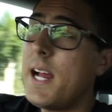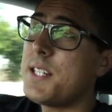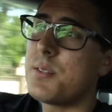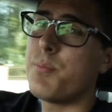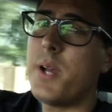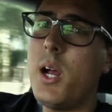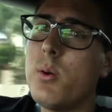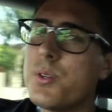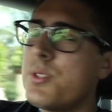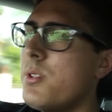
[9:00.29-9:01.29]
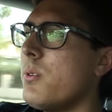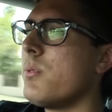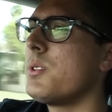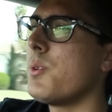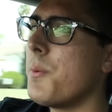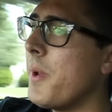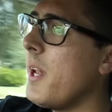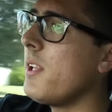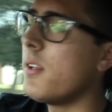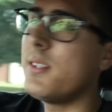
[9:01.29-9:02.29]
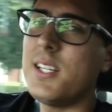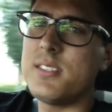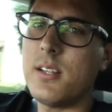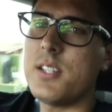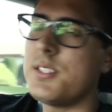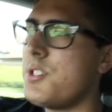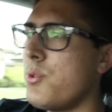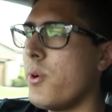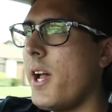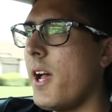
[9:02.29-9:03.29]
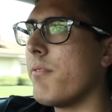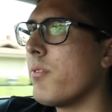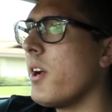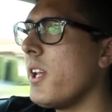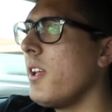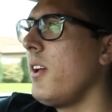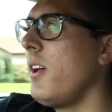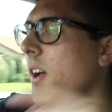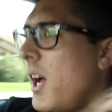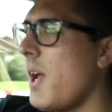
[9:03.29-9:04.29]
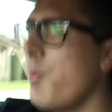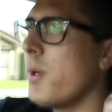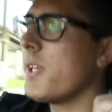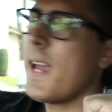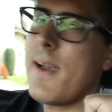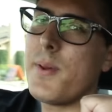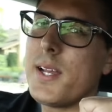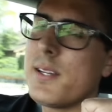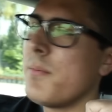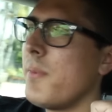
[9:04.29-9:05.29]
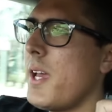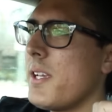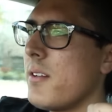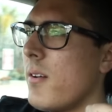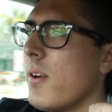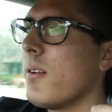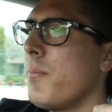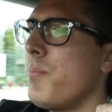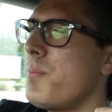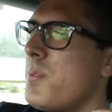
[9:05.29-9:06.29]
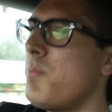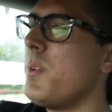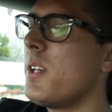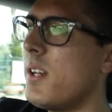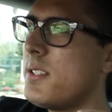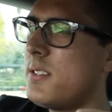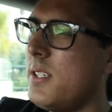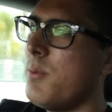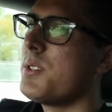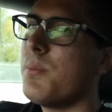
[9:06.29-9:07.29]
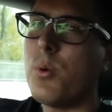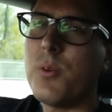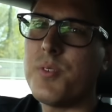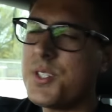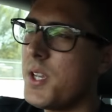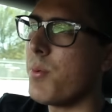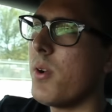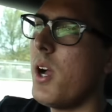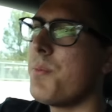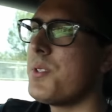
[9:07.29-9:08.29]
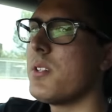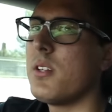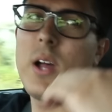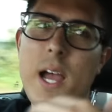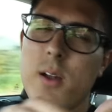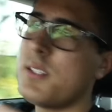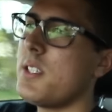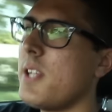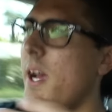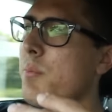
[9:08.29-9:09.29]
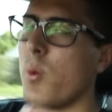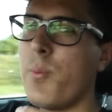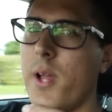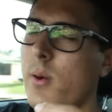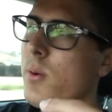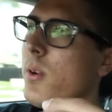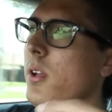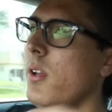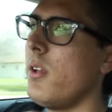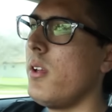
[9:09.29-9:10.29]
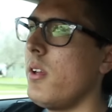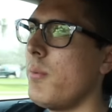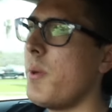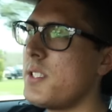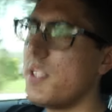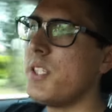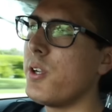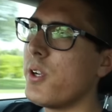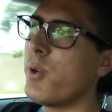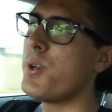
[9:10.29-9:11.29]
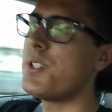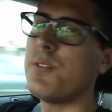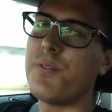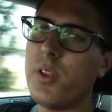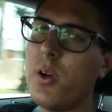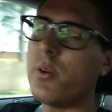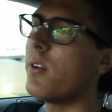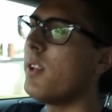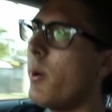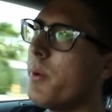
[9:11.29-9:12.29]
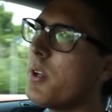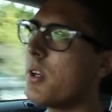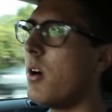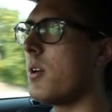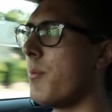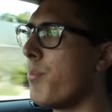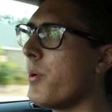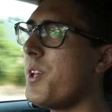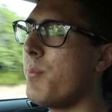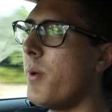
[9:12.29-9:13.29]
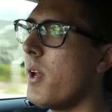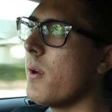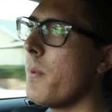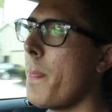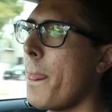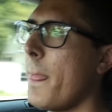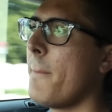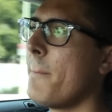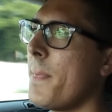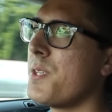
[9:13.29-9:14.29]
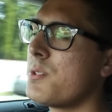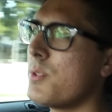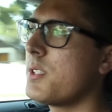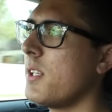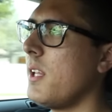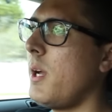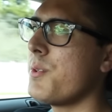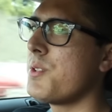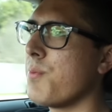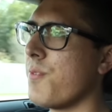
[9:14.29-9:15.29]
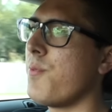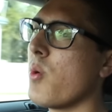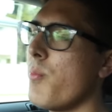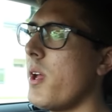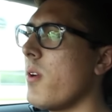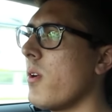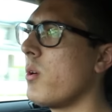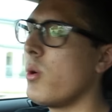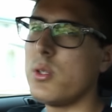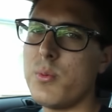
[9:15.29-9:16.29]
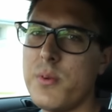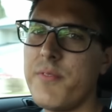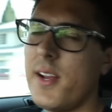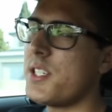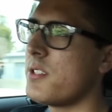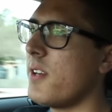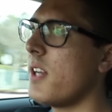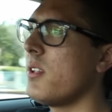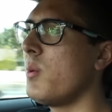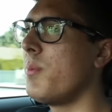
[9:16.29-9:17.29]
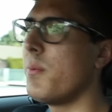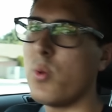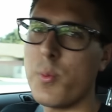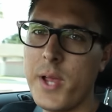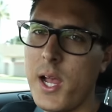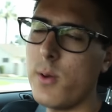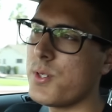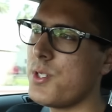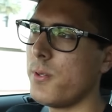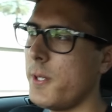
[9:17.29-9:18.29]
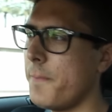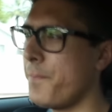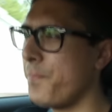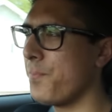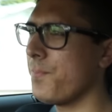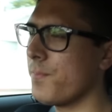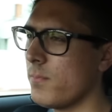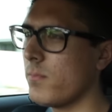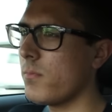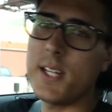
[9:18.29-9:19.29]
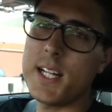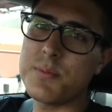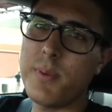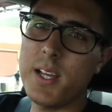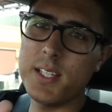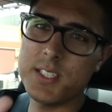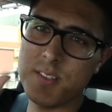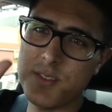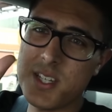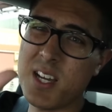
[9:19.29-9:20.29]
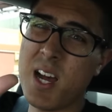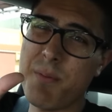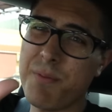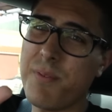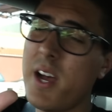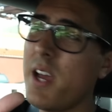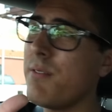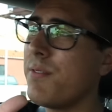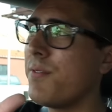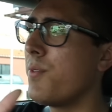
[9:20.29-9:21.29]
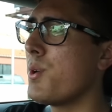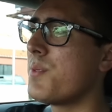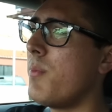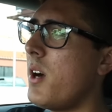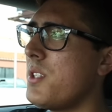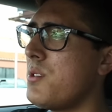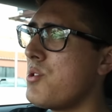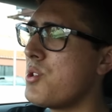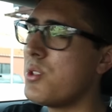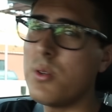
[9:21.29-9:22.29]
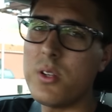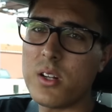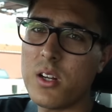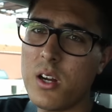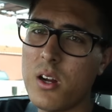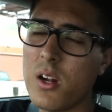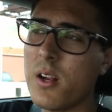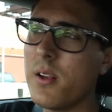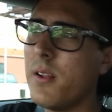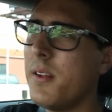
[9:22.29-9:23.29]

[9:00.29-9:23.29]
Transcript: adds some power too. So depending on the exhaust that you have, right? I put a catback on my car because it was more of a cheaper option. How does it add more power? Basically, you're increasing flow. You're allowing your car to breathe better, so it's going to allow it to perform better and go a little bit faster, add a little bit more power to it. That's my list of the top 5 first mods you should do to your car.